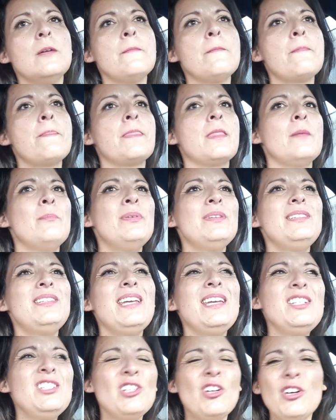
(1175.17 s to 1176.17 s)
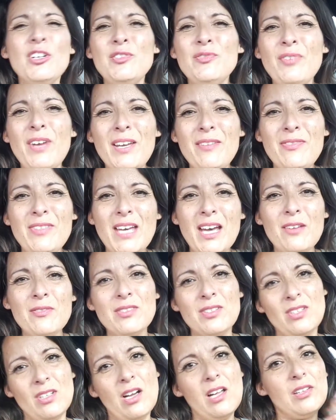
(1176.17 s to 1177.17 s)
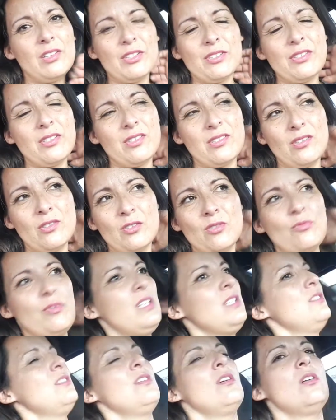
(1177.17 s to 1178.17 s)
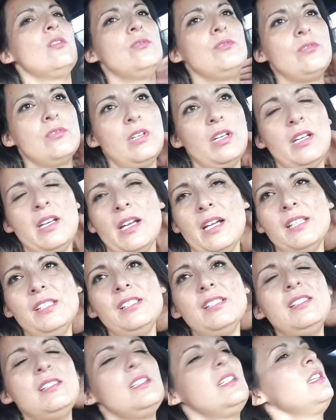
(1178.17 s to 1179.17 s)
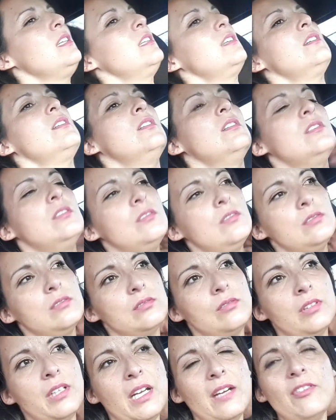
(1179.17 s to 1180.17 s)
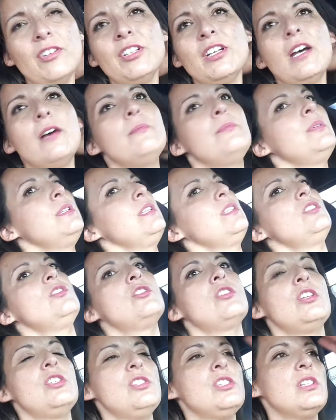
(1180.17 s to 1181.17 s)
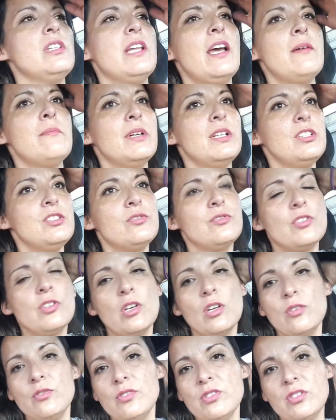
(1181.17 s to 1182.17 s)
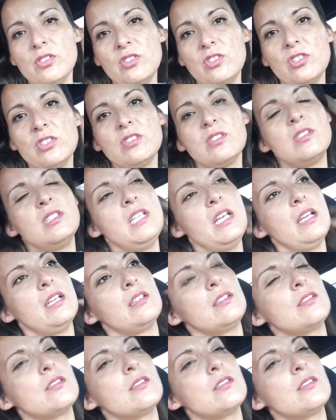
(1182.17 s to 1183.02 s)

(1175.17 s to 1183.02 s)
but they charge $5,000 as those rent to own. And I just think whatever company's charging that much for those is just dicks.